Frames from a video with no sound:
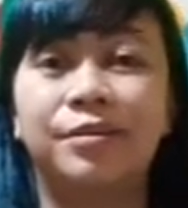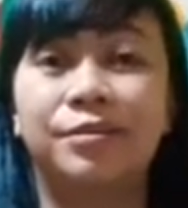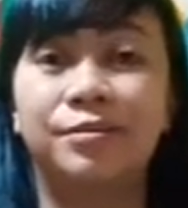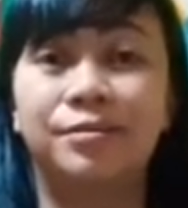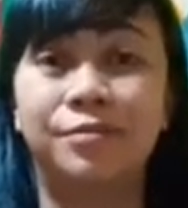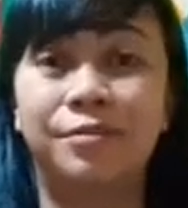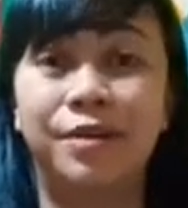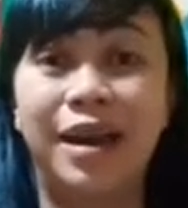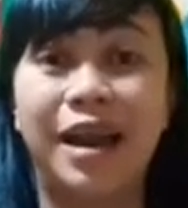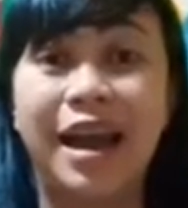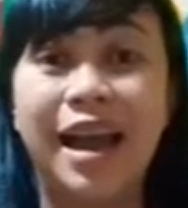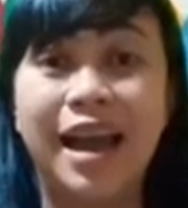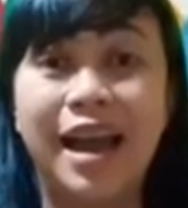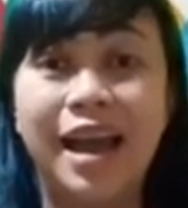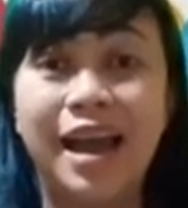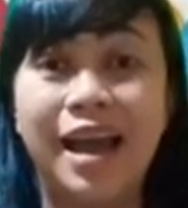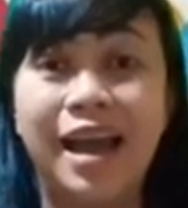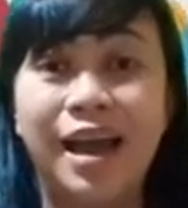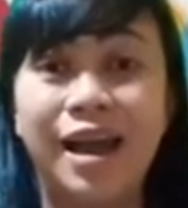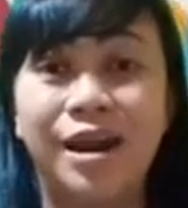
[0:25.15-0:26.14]

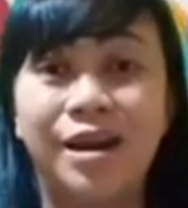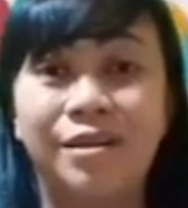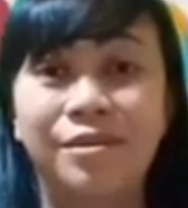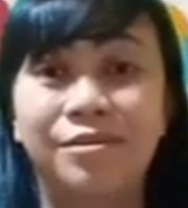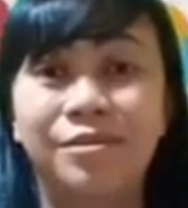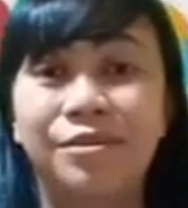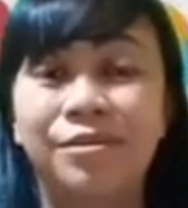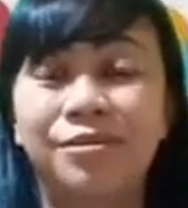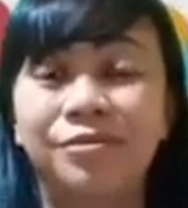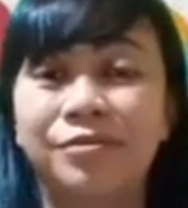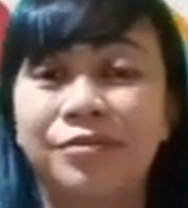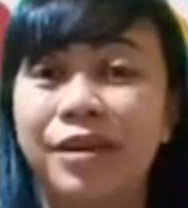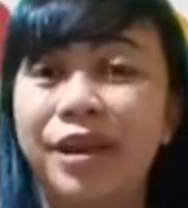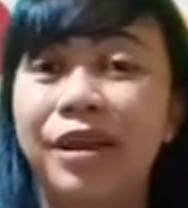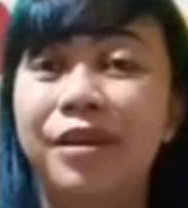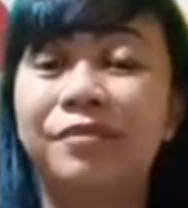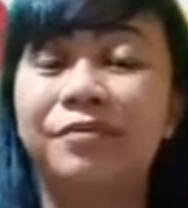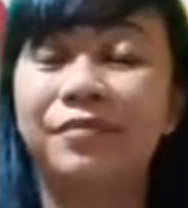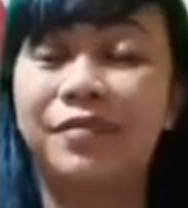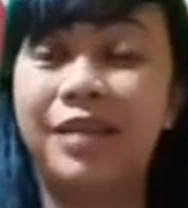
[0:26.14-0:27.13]
Wow, we
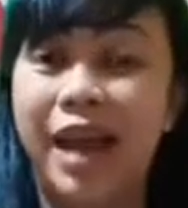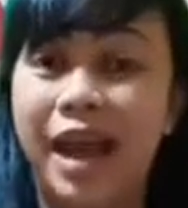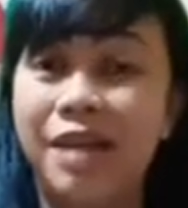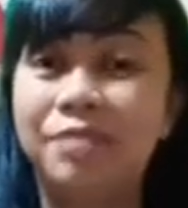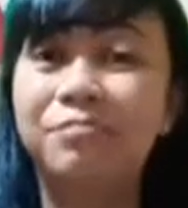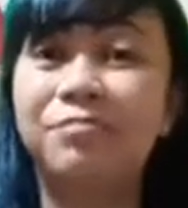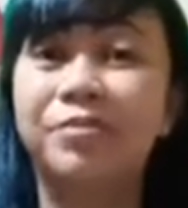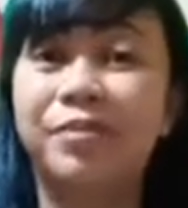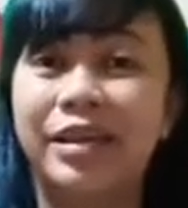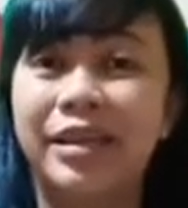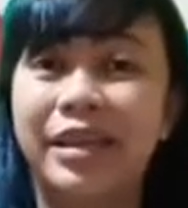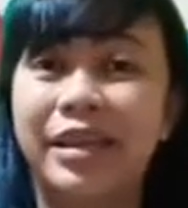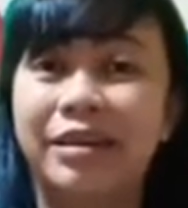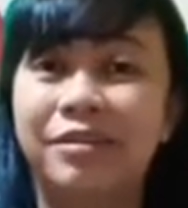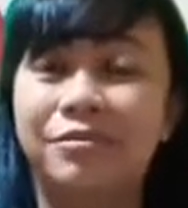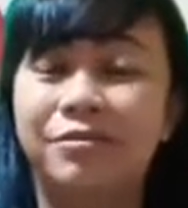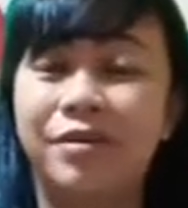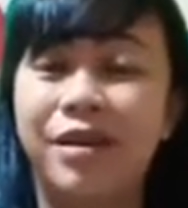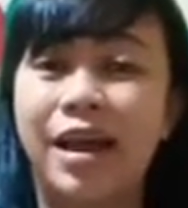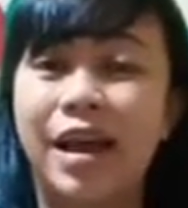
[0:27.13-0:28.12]
have done
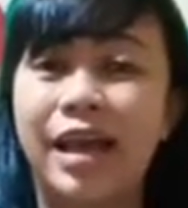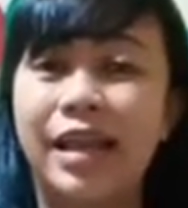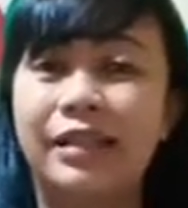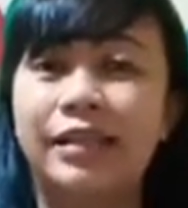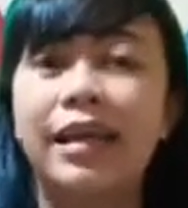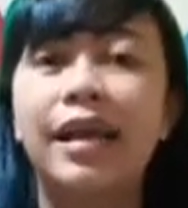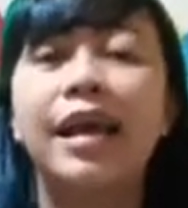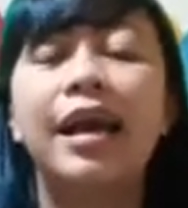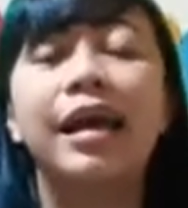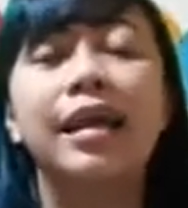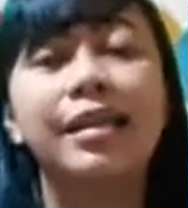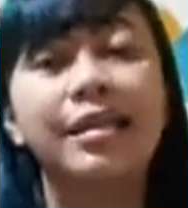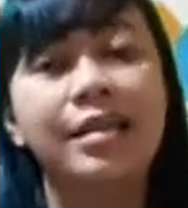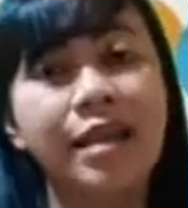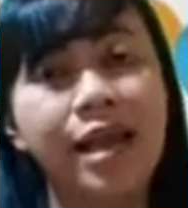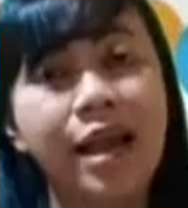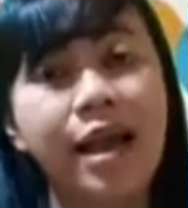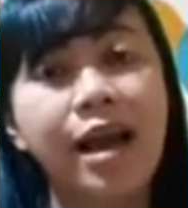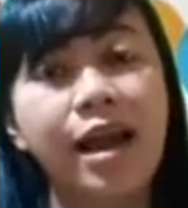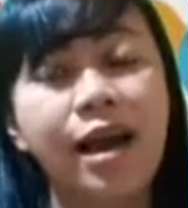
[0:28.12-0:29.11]
praying, right?
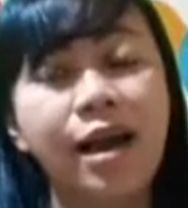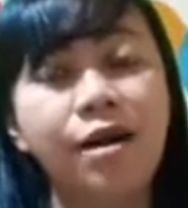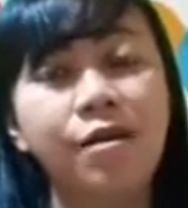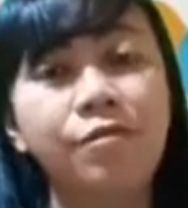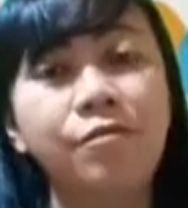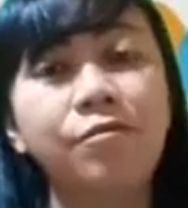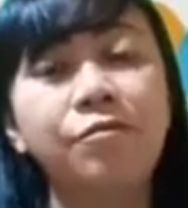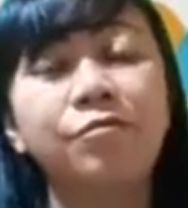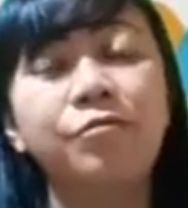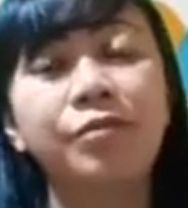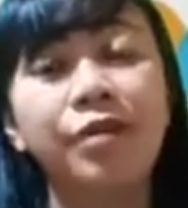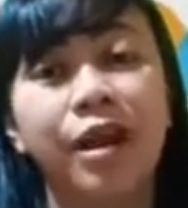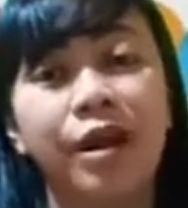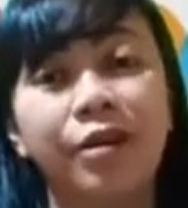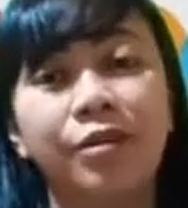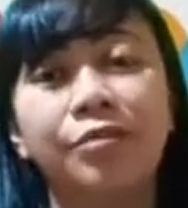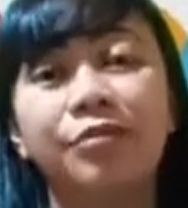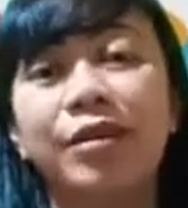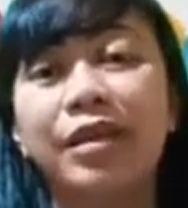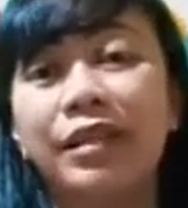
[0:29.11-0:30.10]
Now we are
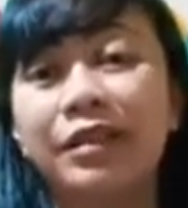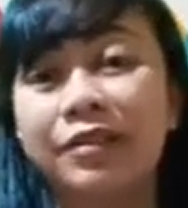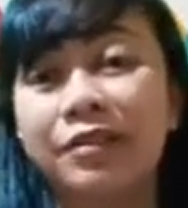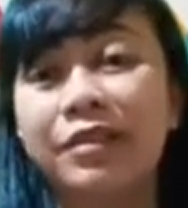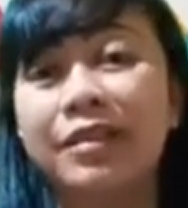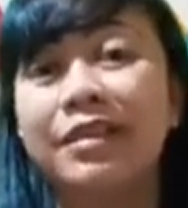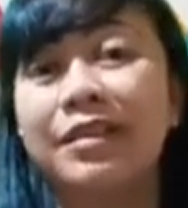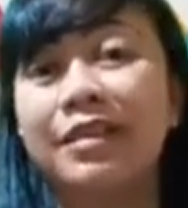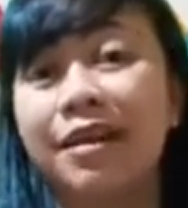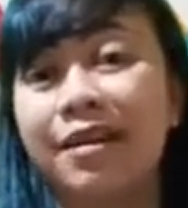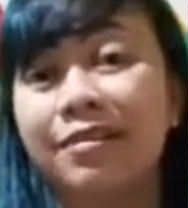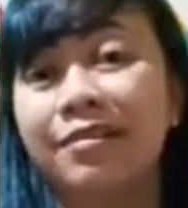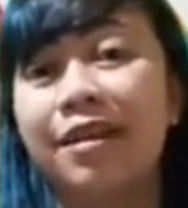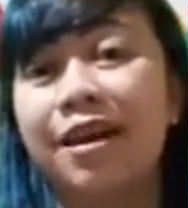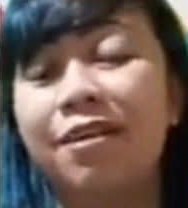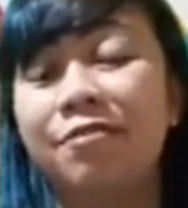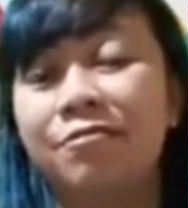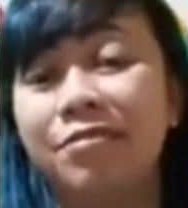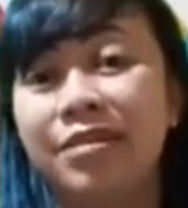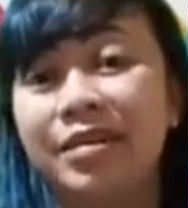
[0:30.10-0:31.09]
going to start
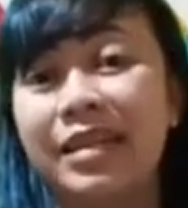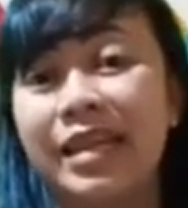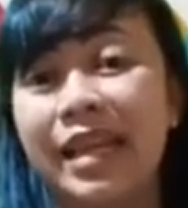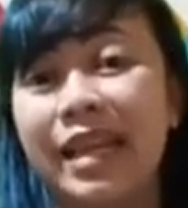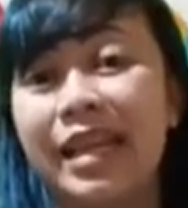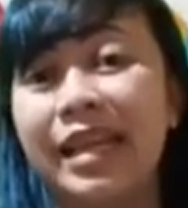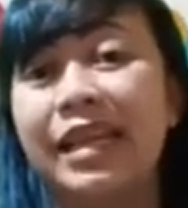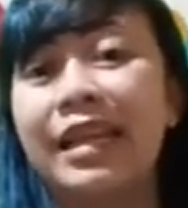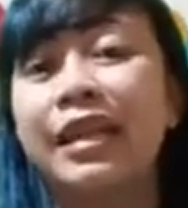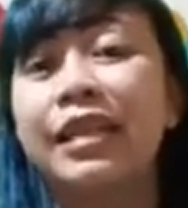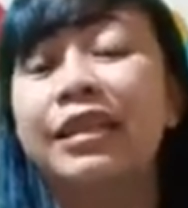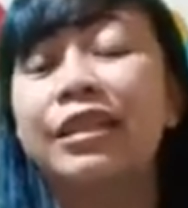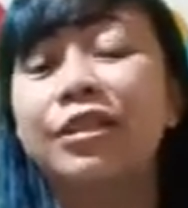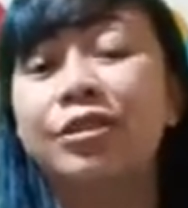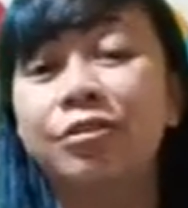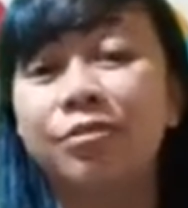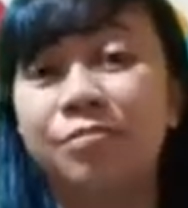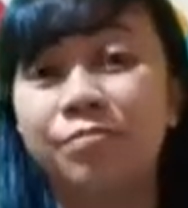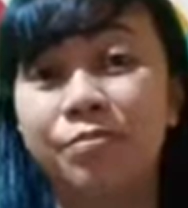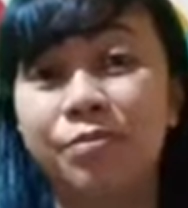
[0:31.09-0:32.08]
our day
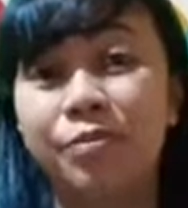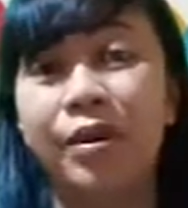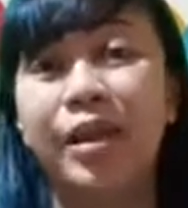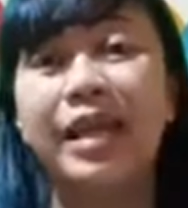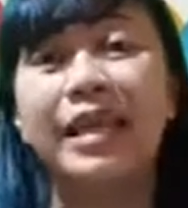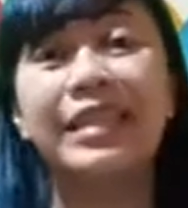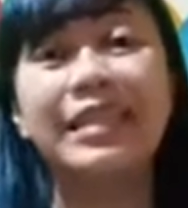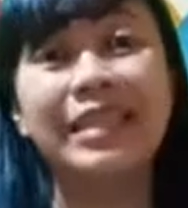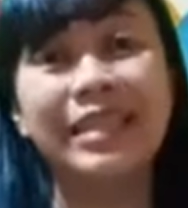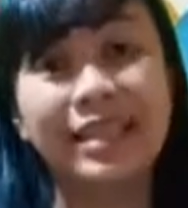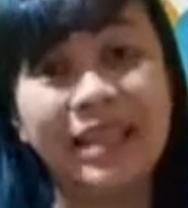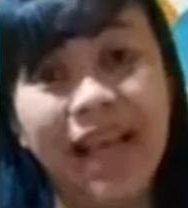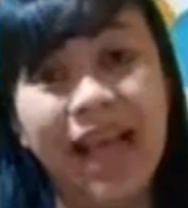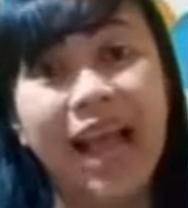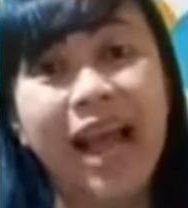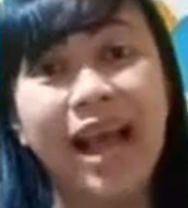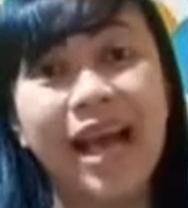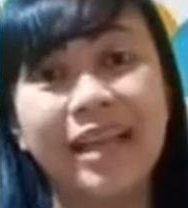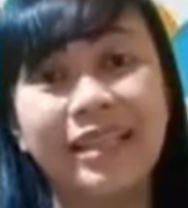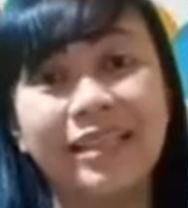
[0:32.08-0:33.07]
to praise
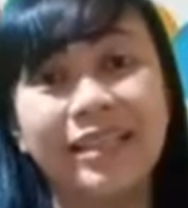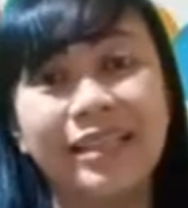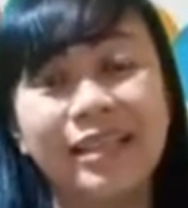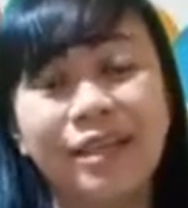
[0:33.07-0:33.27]
God.